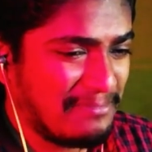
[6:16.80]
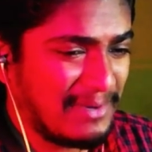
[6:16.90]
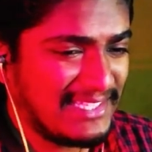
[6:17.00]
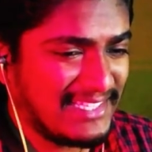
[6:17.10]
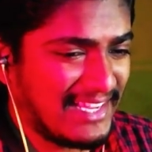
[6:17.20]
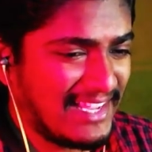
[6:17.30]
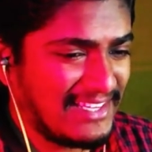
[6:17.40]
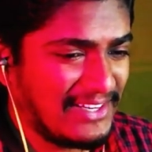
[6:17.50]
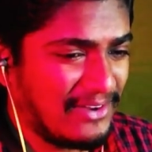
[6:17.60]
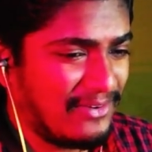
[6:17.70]
but uh,
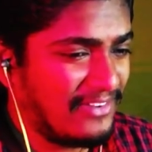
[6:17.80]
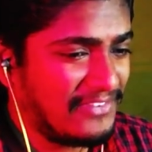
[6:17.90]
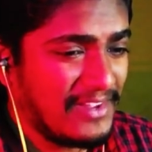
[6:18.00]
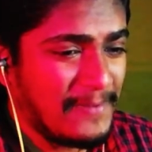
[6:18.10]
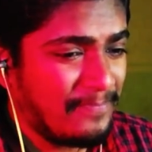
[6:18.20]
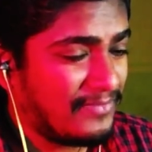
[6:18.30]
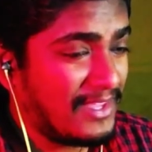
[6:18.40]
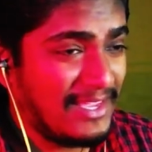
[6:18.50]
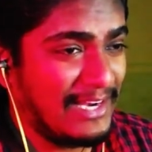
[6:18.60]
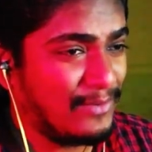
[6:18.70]
you know, if
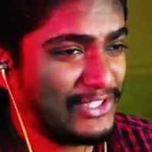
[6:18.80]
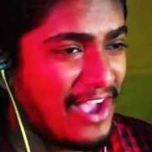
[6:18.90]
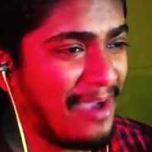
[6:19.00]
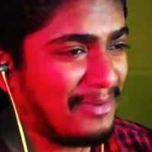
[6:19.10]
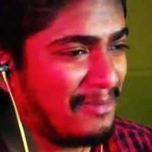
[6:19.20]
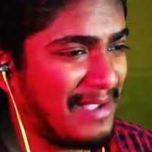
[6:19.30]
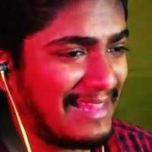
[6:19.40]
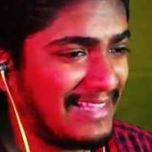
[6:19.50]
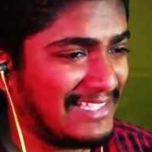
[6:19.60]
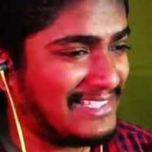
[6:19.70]
it was Omni
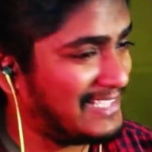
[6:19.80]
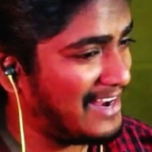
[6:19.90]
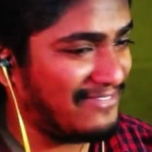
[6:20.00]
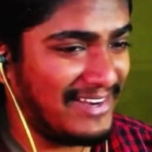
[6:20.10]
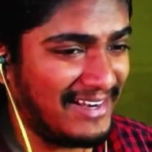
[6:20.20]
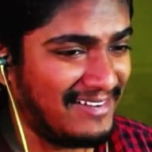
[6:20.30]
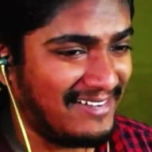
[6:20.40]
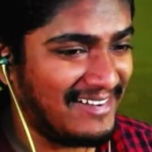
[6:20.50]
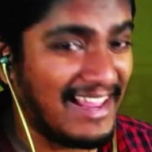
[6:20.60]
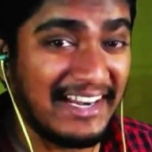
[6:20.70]
Man that saved it,
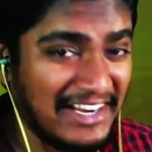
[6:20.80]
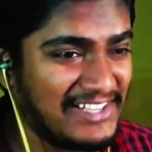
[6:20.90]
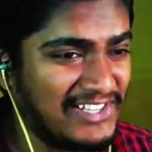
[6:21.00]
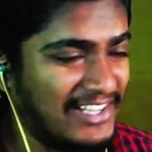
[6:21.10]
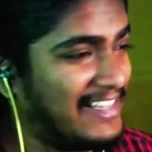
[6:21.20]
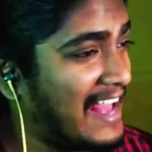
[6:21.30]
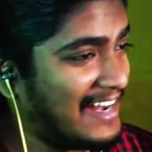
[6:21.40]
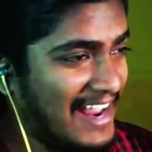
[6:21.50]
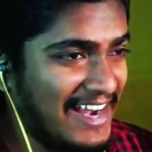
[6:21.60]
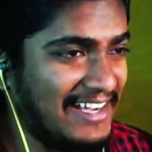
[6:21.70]
like literally, that
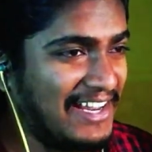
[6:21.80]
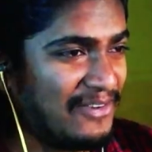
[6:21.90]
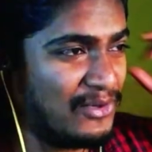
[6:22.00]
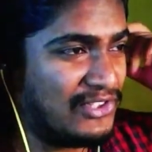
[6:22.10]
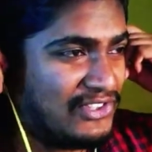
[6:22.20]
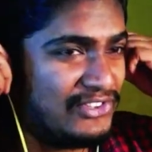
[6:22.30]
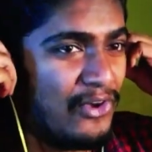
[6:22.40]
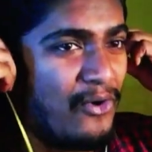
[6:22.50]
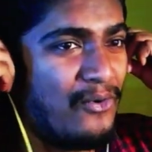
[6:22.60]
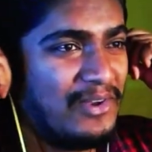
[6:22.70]
ending was
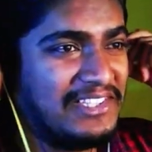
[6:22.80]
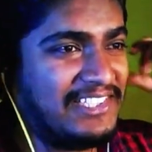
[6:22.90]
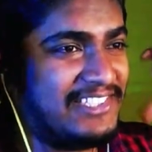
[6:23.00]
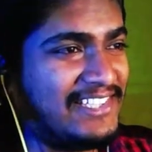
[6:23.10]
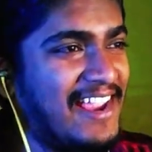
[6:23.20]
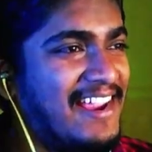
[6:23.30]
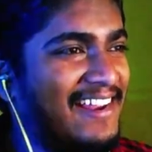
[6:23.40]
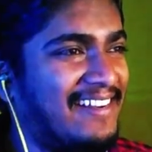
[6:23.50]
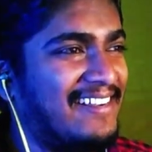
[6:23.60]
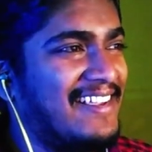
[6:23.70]
so
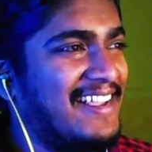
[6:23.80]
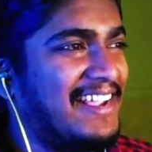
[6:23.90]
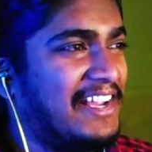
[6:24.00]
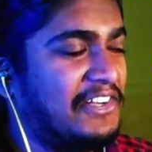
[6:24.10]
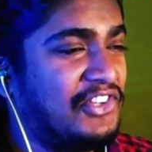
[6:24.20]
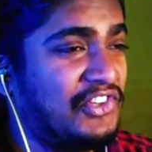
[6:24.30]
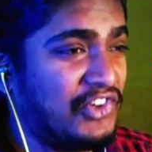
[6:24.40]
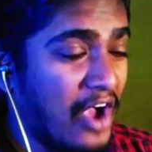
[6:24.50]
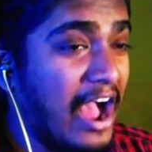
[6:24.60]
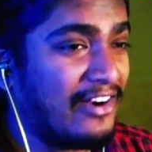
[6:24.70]
insane, it
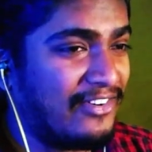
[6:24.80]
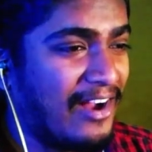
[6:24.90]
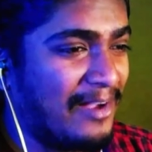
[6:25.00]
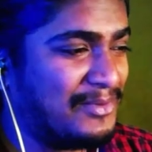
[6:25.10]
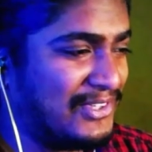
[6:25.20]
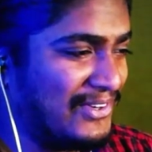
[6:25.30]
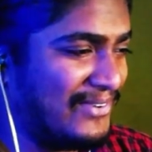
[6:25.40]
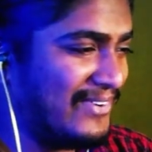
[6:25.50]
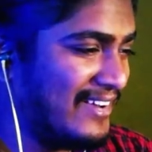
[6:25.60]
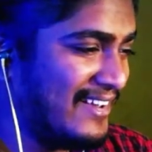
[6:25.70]
jaw drops
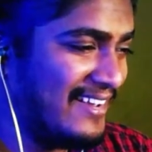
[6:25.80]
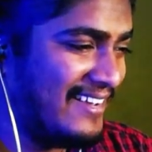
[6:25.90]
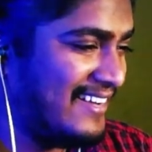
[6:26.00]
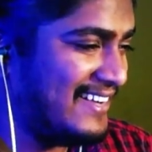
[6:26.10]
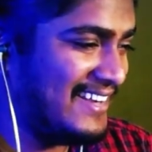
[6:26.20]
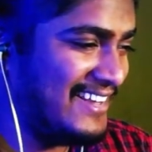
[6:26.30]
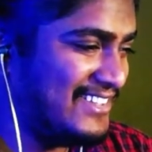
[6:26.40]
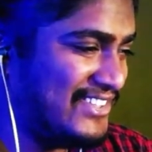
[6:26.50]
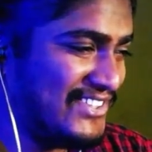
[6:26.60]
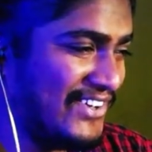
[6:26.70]
you. It, it's
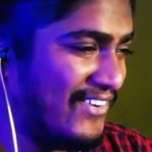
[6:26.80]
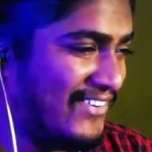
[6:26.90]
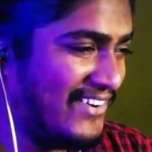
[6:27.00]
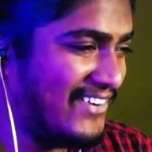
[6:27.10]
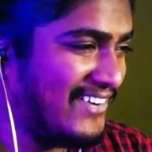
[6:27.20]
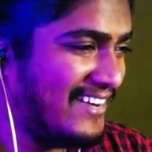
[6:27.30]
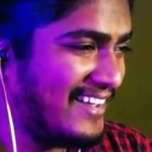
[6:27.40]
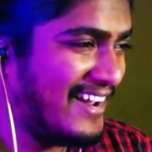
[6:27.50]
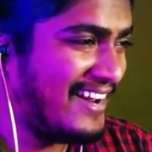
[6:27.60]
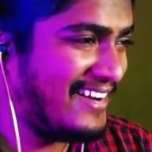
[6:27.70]
so good,
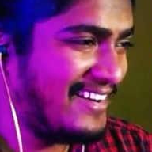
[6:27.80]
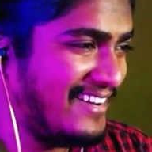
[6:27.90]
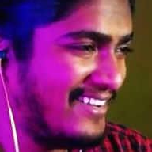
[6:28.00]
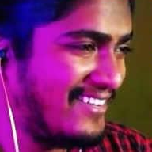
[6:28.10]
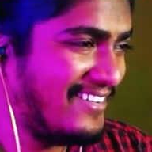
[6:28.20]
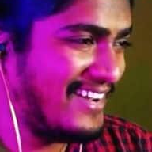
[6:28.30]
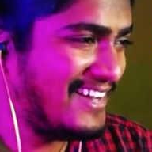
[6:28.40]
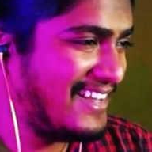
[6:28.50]
and you know, I